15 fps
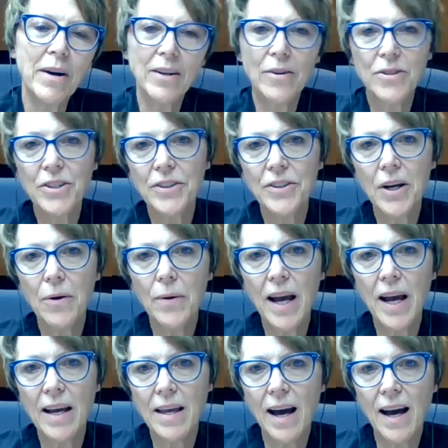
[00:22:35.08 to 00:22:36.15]
Marcos. You know,
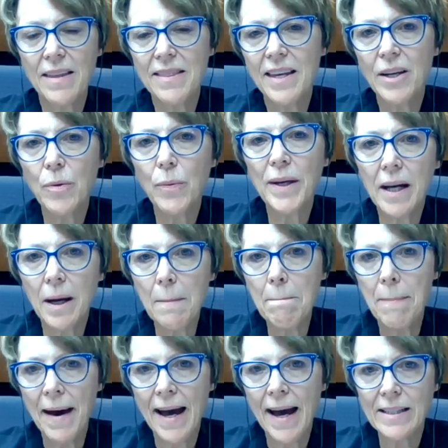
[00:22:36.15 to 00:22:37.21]
I think we come
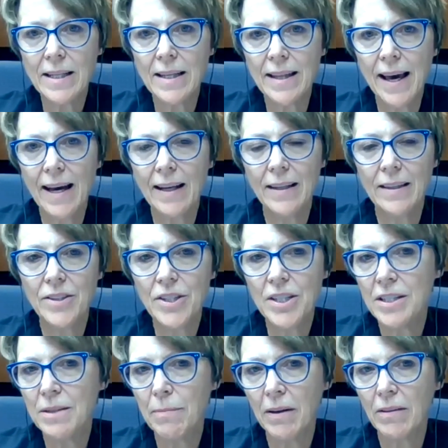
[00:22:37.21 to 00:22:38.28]
back to that in
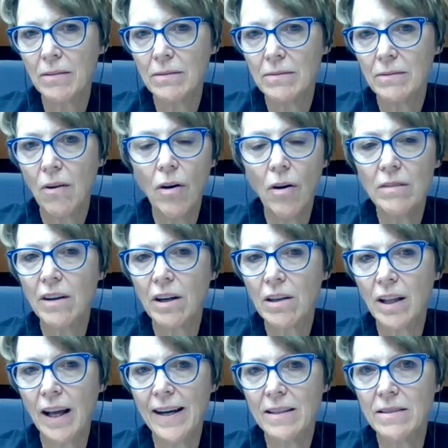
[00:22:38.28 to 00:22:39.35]
just about all of our
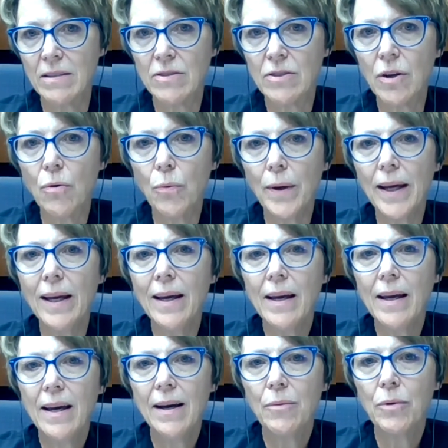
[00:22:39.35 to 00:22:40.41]
classes, don't we?
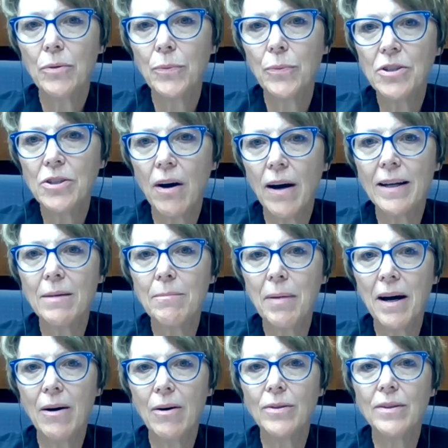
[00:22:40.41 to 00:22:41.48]
When we talk
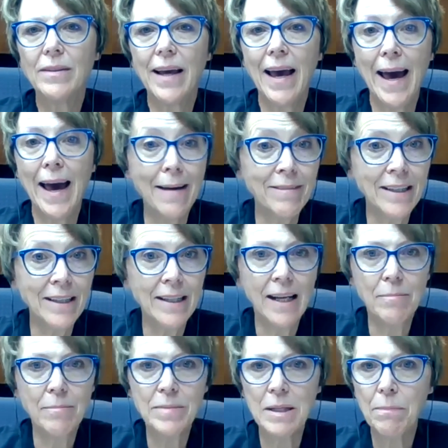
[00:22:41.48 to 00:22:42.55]
about having an
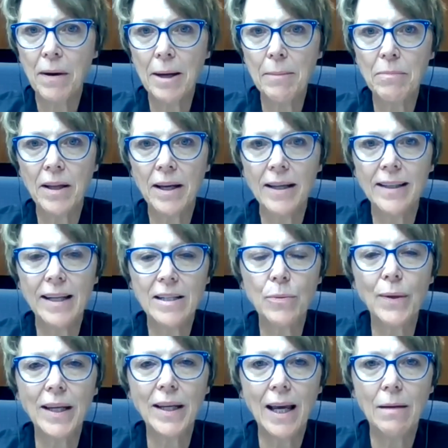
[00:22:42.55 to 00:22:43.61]
empty pipeline as
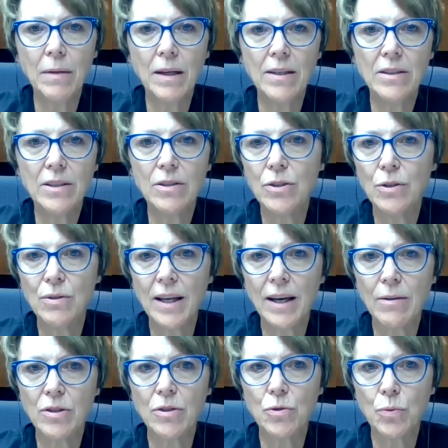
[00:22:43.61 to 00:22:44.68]
we came into
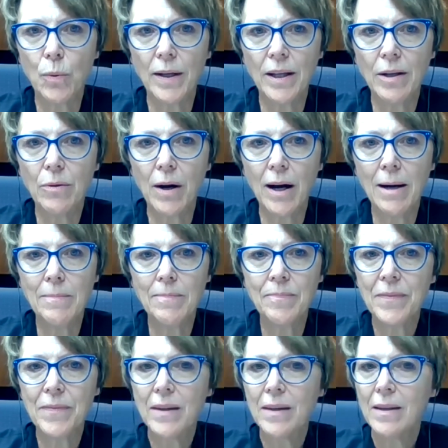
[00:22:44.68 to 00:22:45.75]
2020
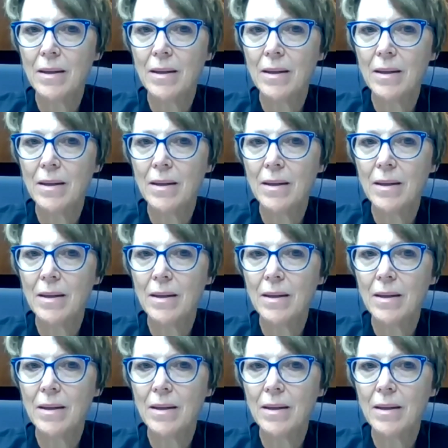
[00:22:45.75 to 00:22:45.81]
crop,